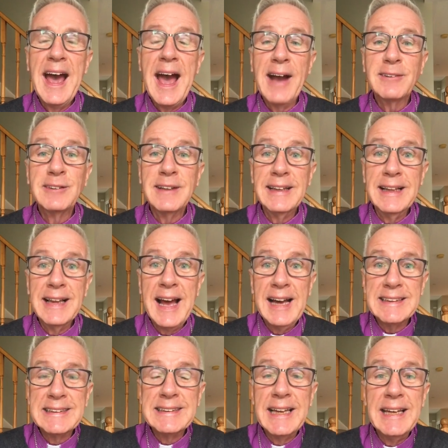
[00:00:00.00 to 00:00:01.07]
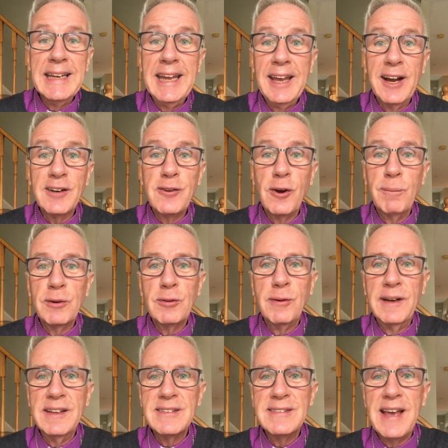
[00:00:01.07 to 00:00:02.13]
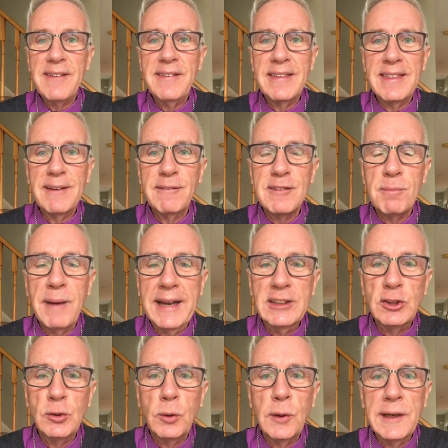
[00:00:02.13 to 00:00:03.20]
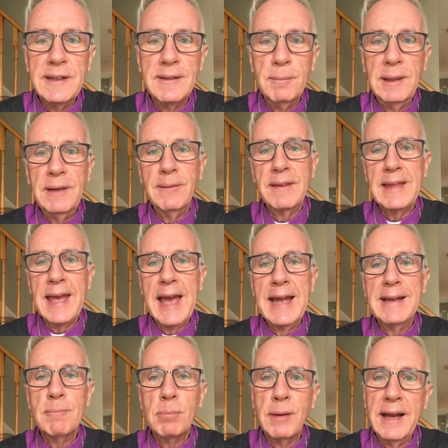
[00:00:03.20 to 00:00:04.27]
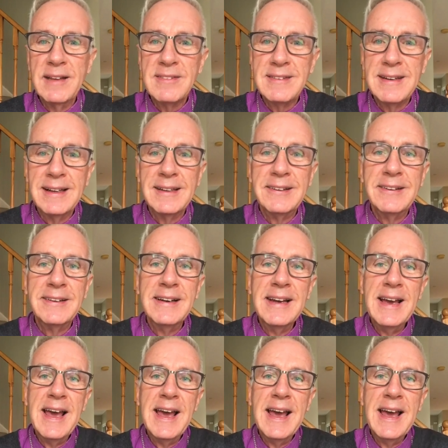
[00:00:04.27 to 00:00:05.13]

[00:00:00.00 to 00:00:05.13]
Actually, last Sunday, October 27th, it was my joy to be with Canon Brent Stiller